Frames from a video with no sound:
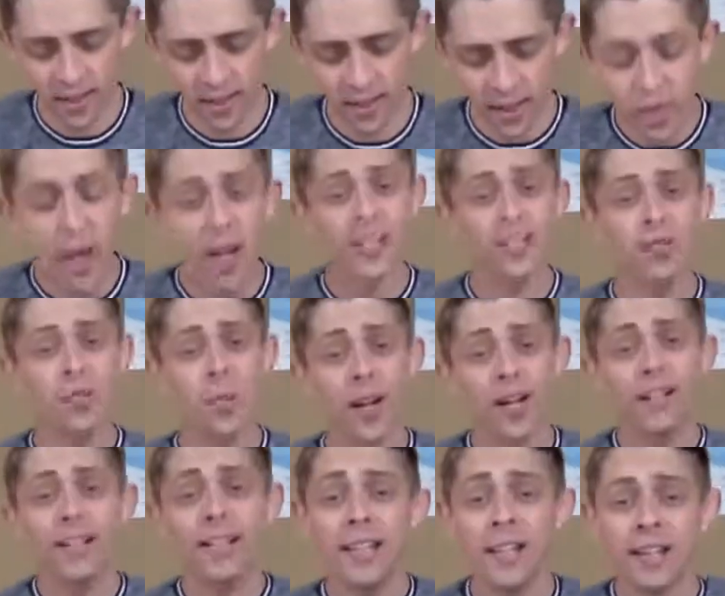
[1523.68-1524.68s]
Thus, when
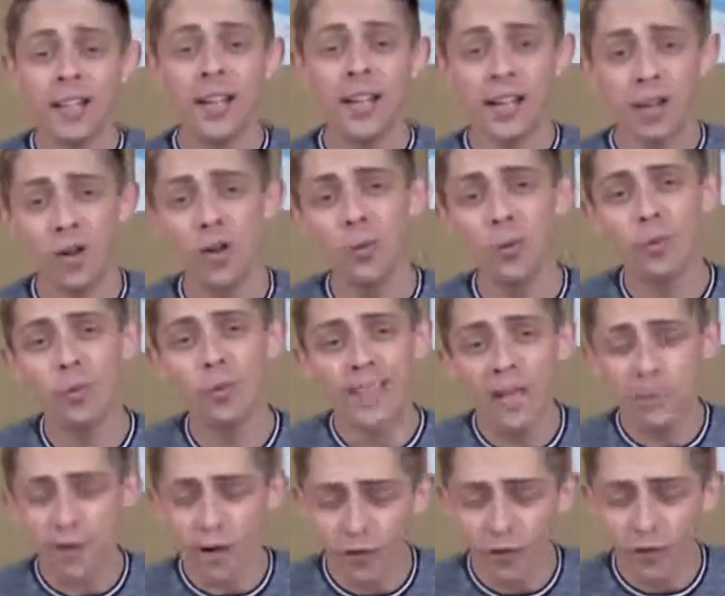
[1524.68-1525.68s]
Anita Hill
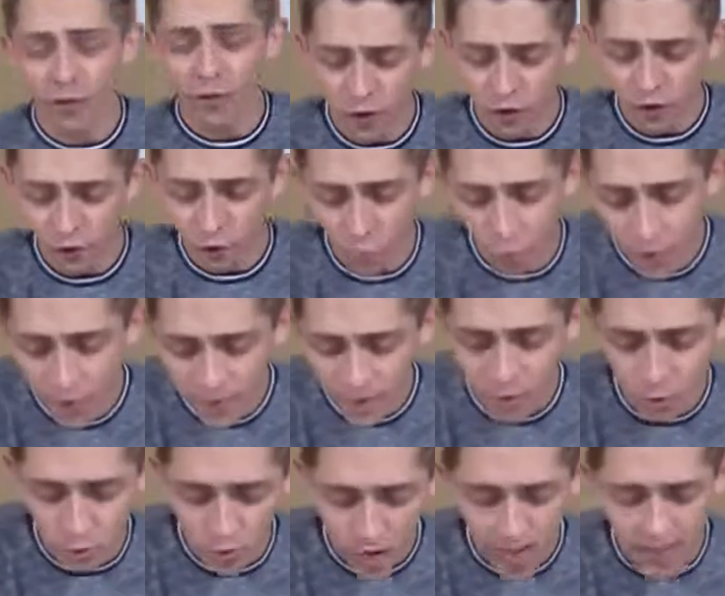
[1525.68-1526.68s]
became a figure for
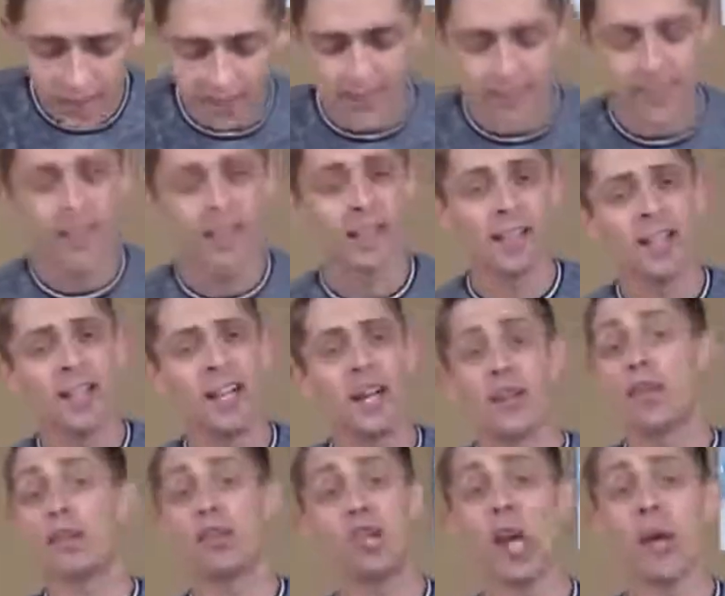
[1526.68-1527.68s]
women's rights,
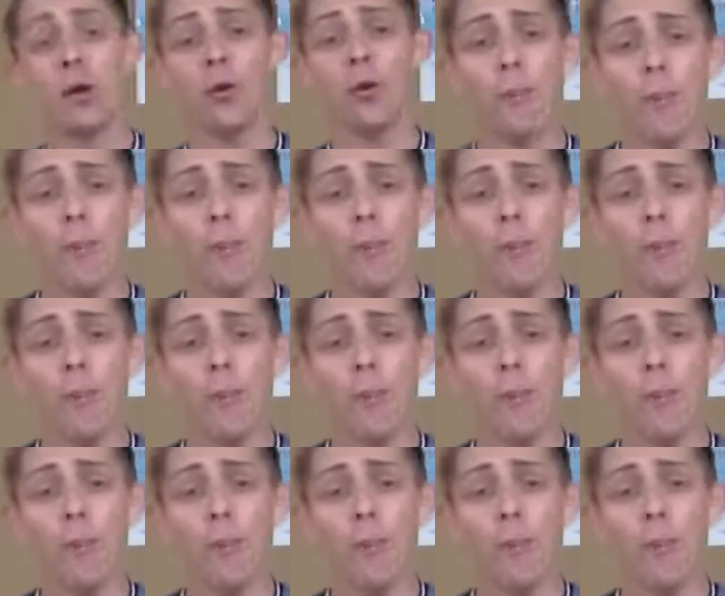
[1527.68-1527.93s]
the general